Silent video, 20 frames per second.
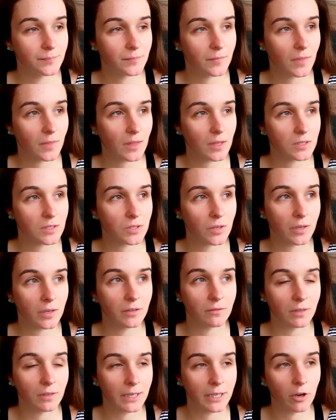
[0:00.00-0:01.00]
so I didn't
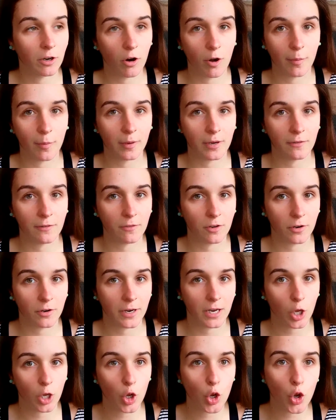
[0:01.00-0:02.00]
really grow up in a very
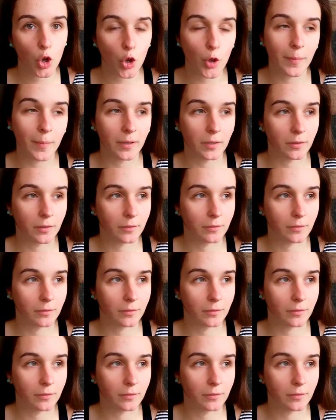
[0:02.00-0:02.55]
urban